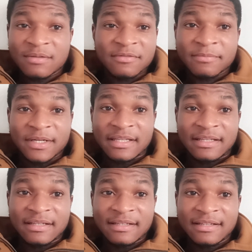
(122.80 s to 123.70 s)
of
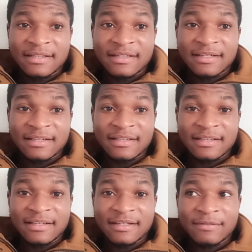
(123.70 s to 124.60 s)
money
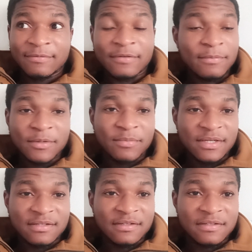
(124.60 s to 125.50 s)
from the
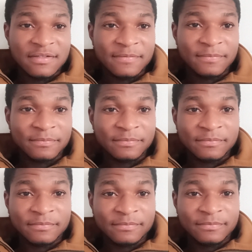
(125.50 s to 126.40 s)
business.
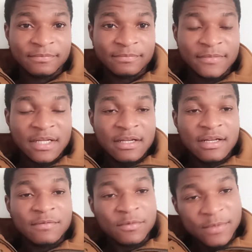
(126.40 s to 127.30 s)

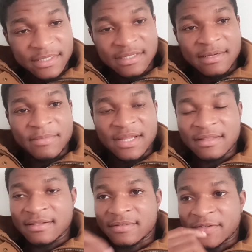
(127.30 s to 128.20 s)
And the reason I'm
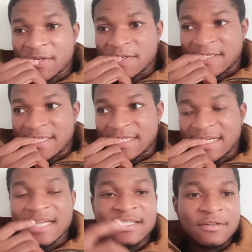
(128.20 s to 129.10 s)
making this video is this.
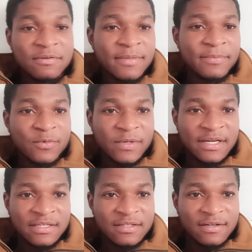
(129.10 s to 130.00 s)
I still remember when
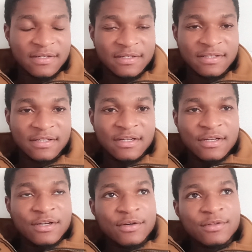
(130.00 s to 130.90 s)
I started,
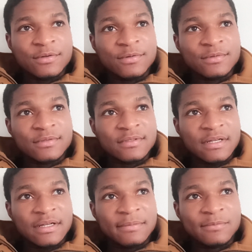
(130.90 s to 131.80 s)
although
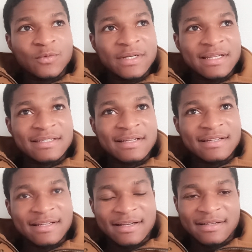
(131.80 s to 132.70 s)
um, when I
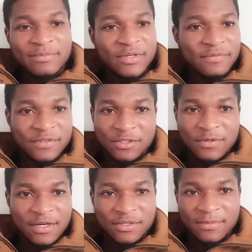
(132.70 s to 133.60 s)
started, I had a bit of
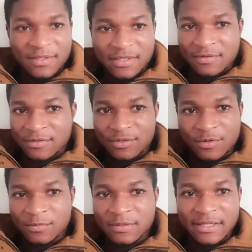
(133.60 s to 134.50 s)
distraction because I was in
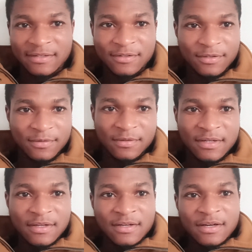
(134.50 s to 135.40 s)
school then. So
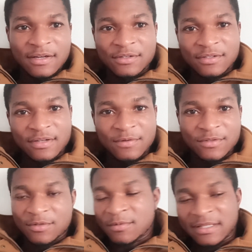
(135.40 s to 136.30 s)
I just, I
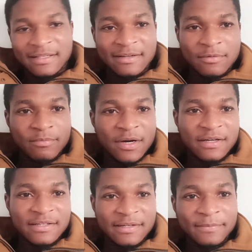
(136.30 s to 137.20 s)
was doing it like on
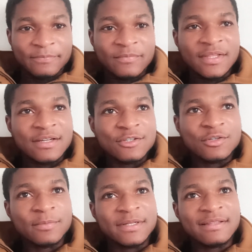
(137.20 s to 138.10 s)
part time.
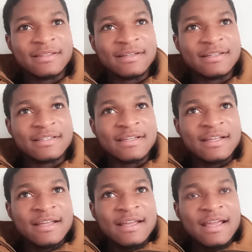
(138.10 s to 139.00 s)
So, but the thing is,
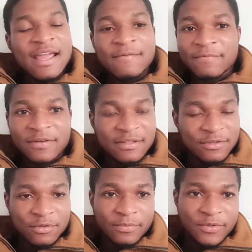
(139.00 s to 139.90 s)
every
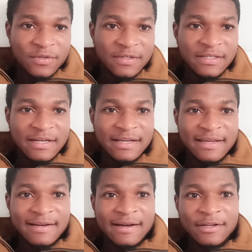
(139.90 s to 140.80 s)
little opportunity I
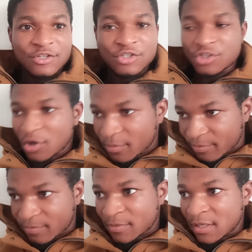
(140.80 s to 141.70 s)
get, I jump
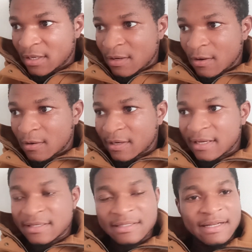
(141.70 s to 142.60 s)
on
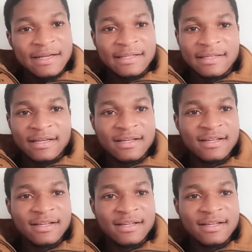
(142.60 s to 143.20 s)
it like,